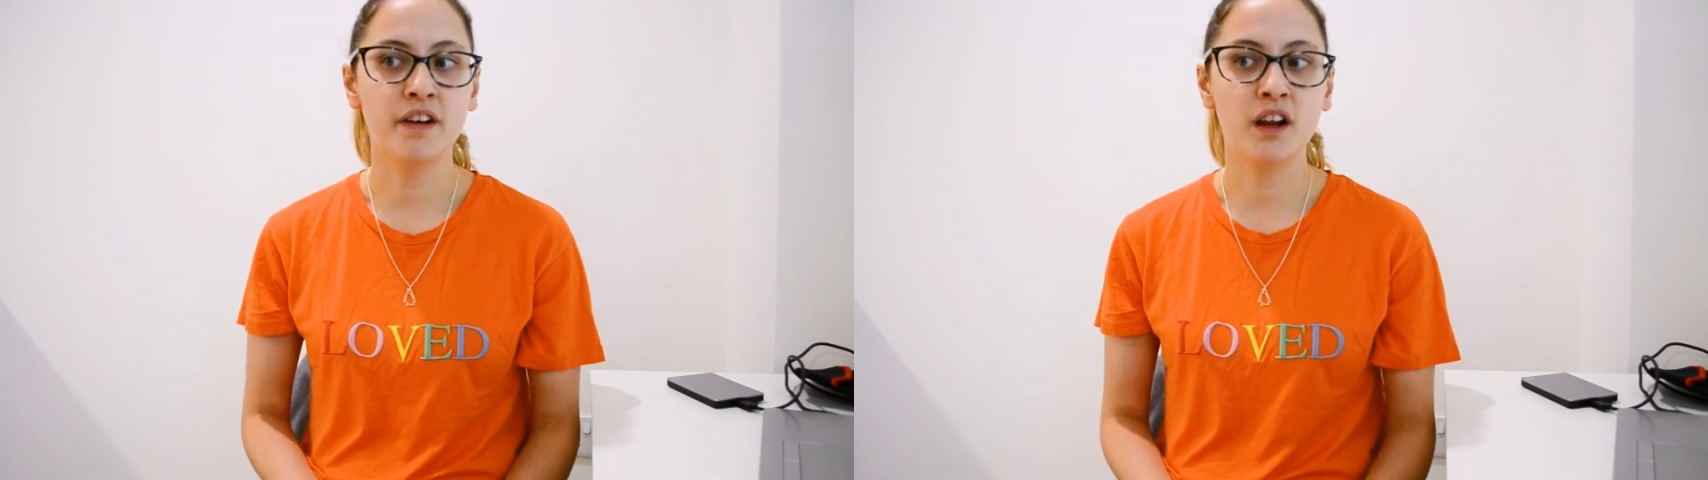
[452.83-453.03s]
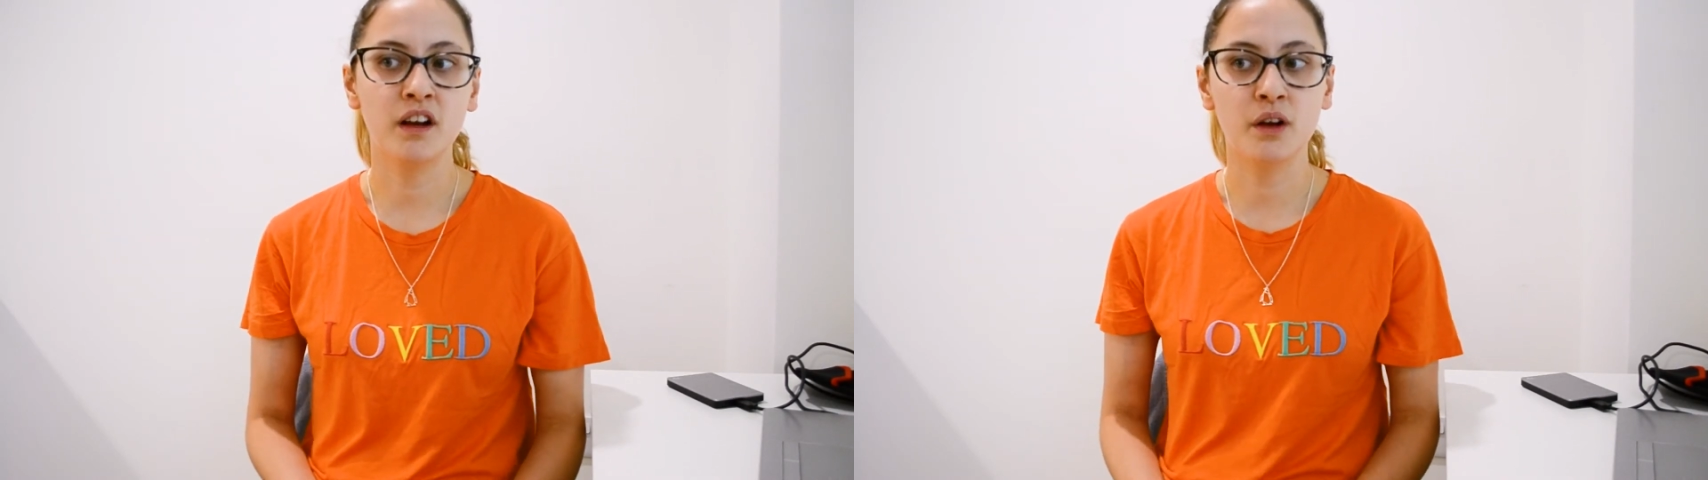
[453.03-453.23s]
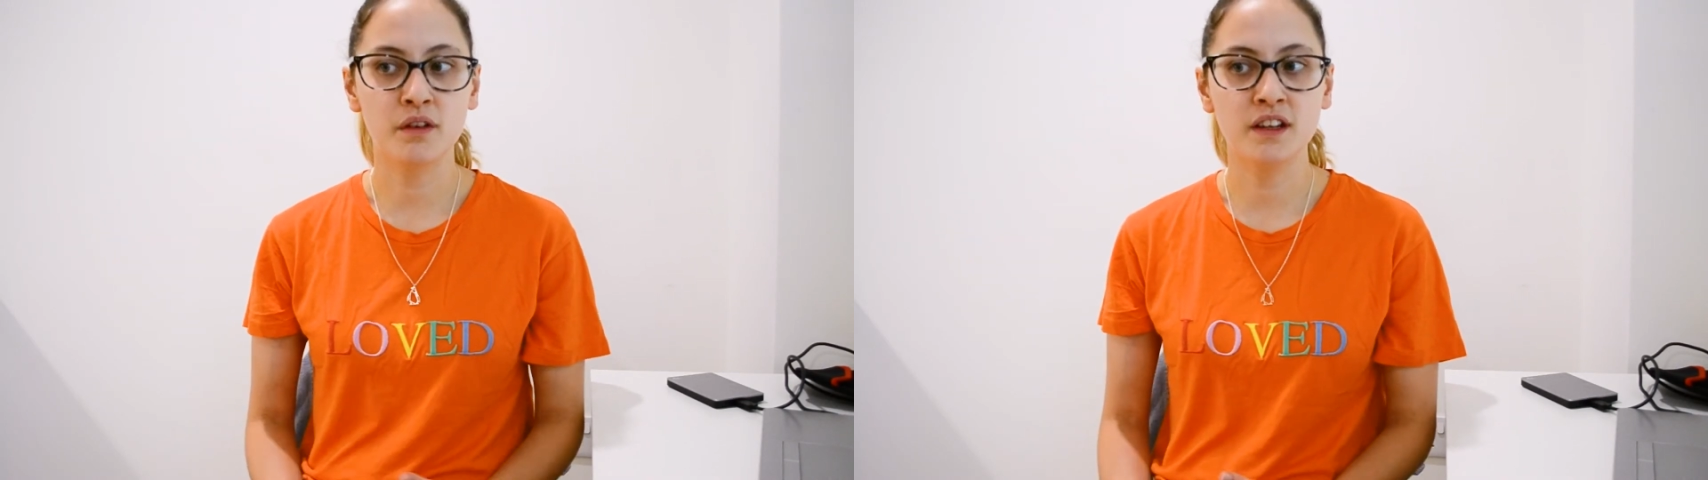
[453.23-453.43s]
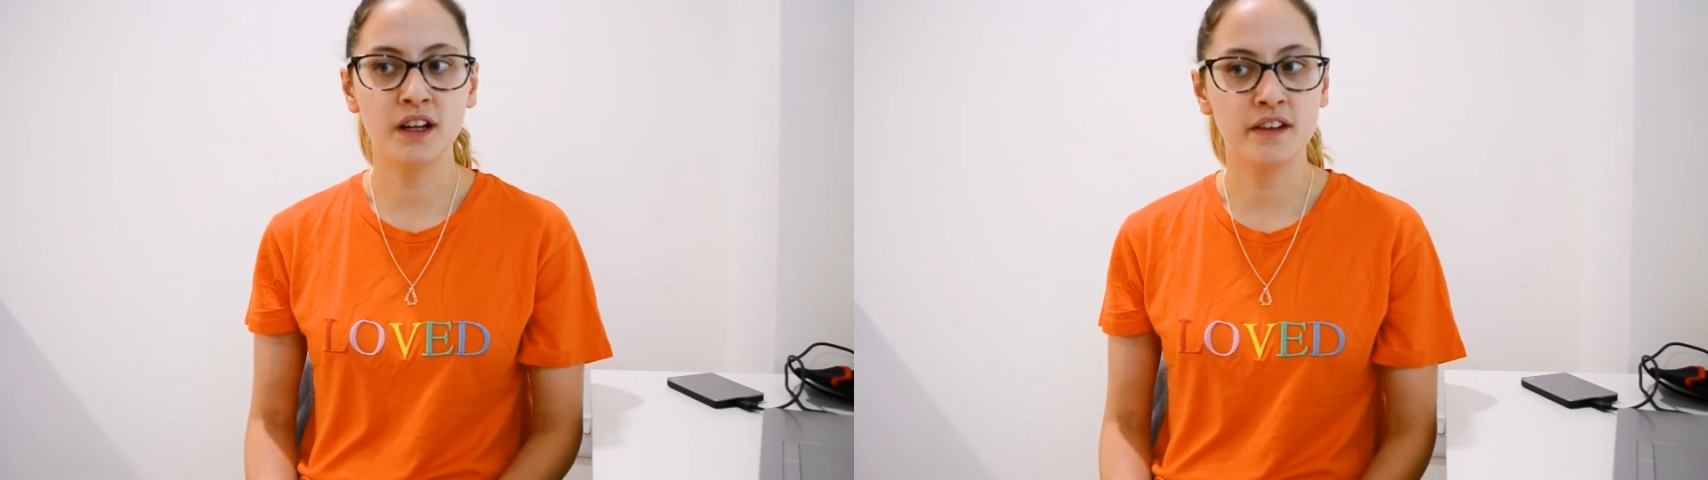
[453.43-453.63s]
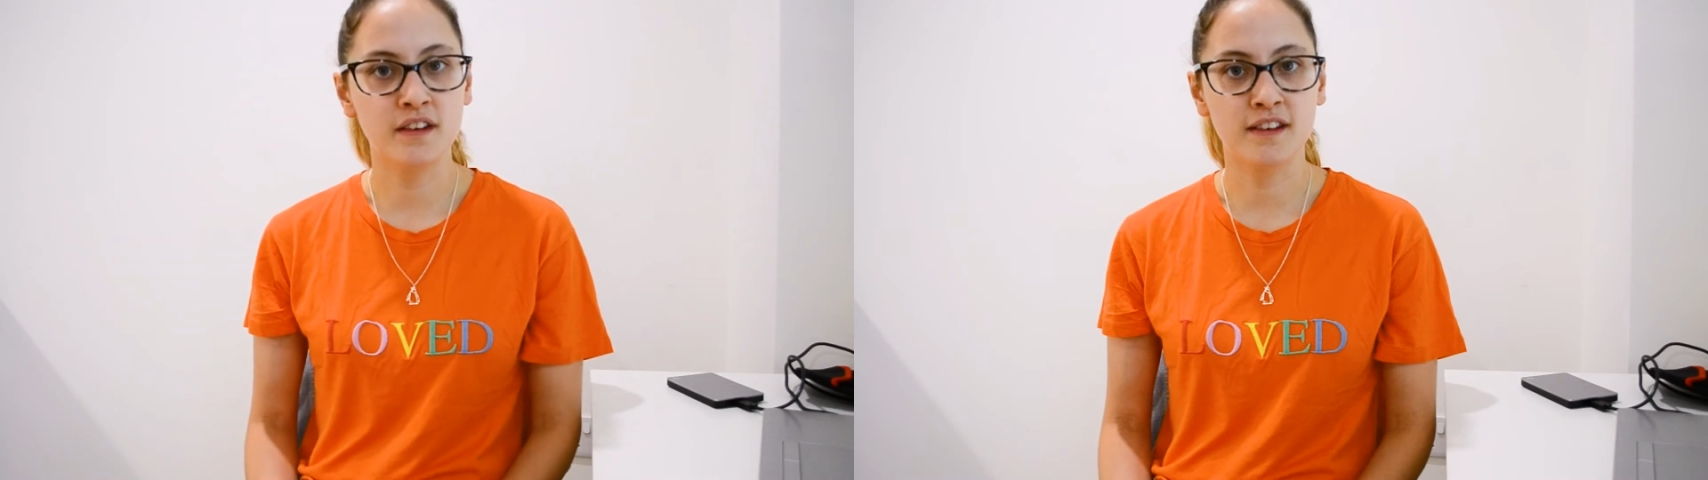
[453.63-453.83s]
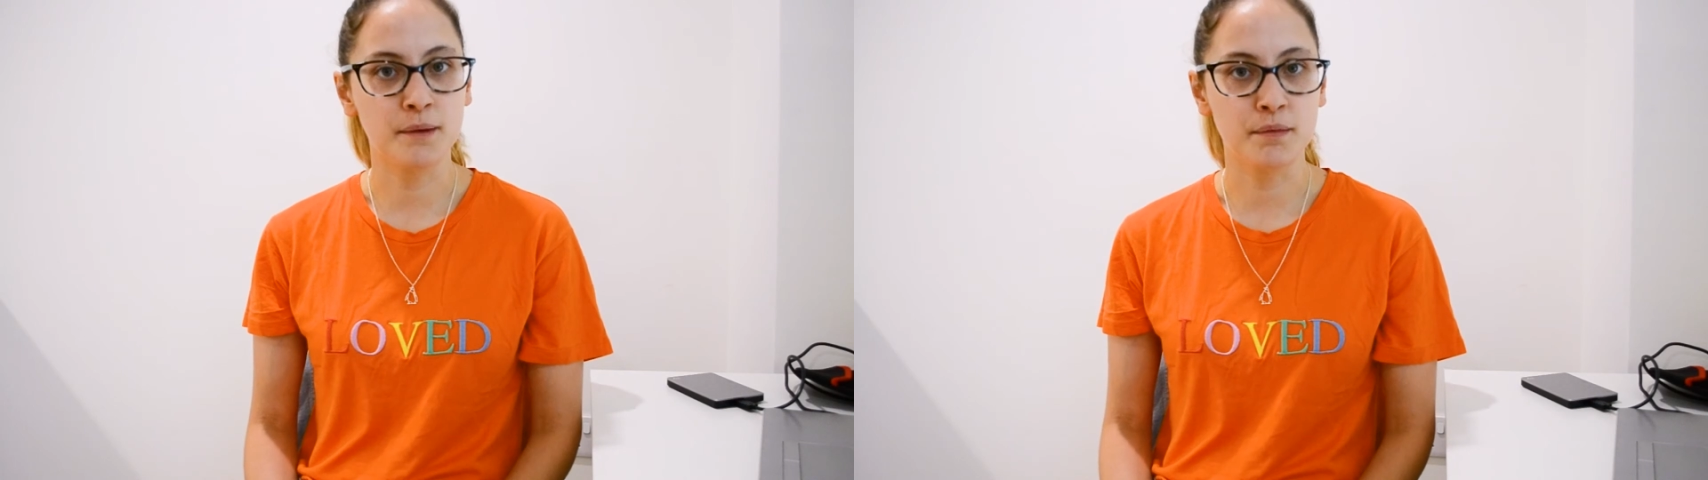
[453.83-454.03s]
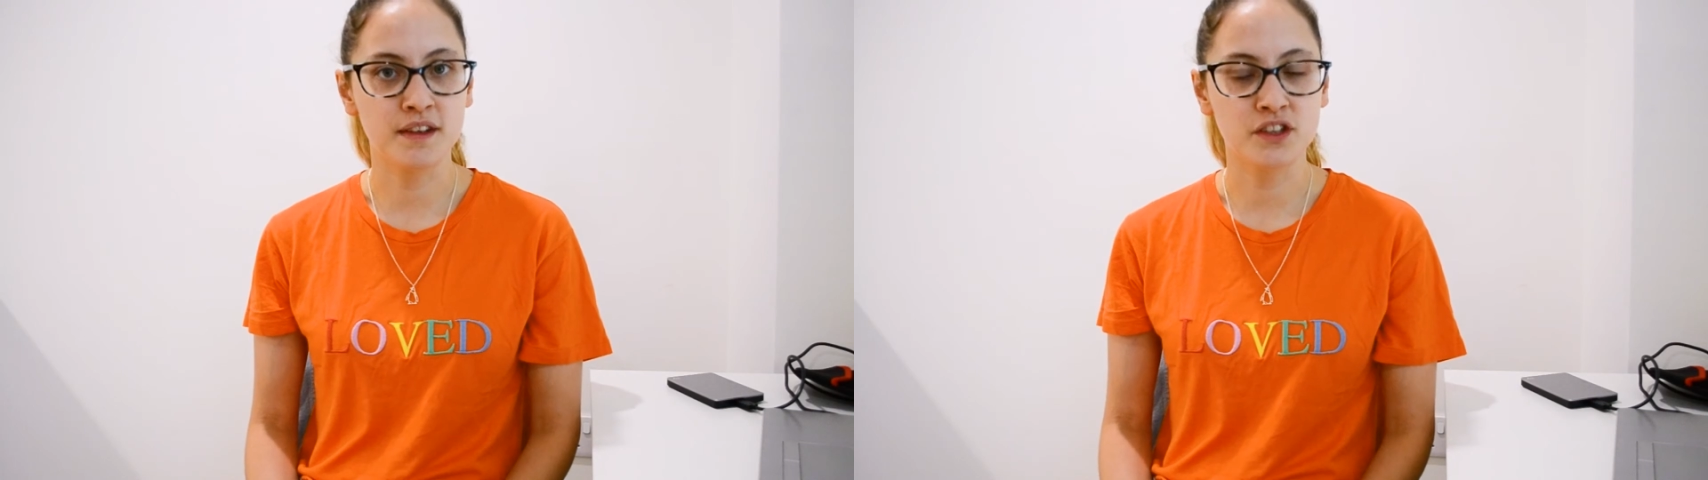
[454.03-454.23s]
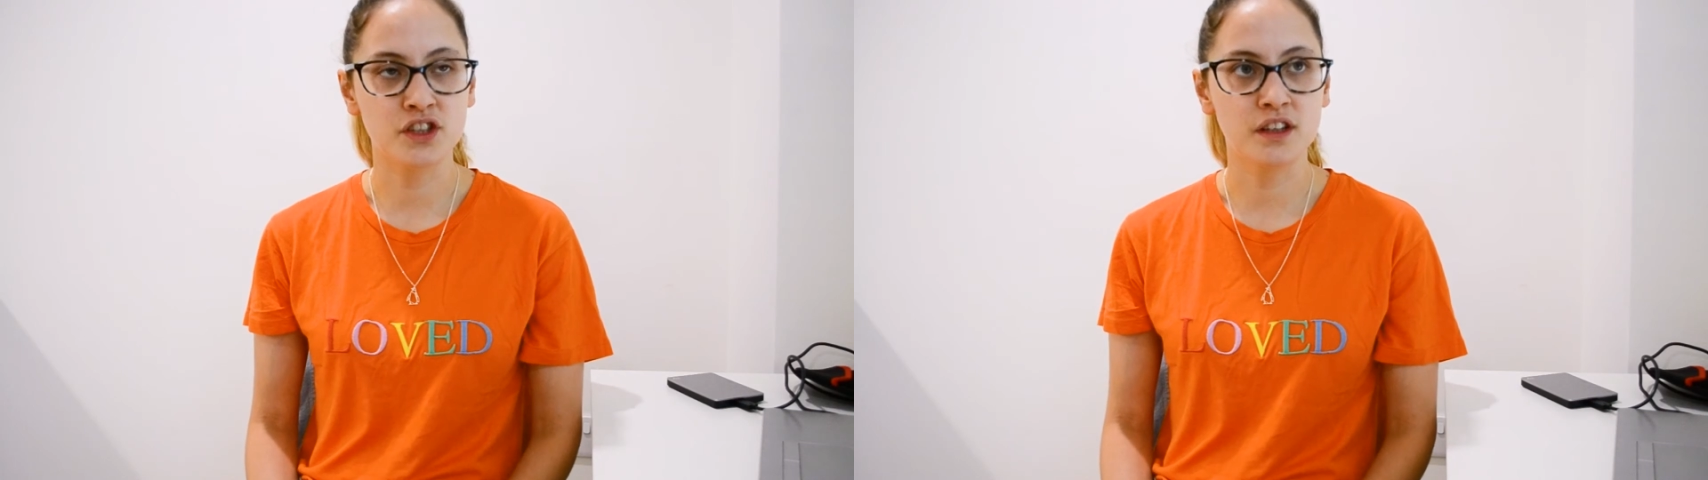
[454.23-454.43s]
felt like I was still in the same
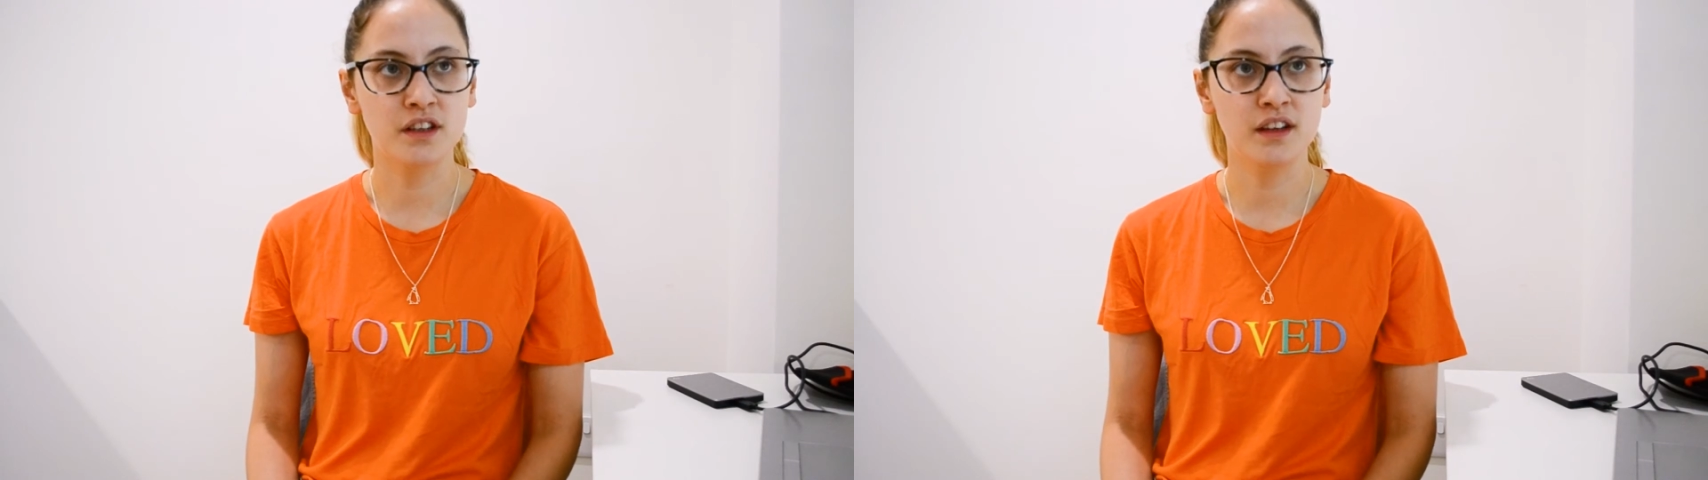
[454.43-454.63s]
position.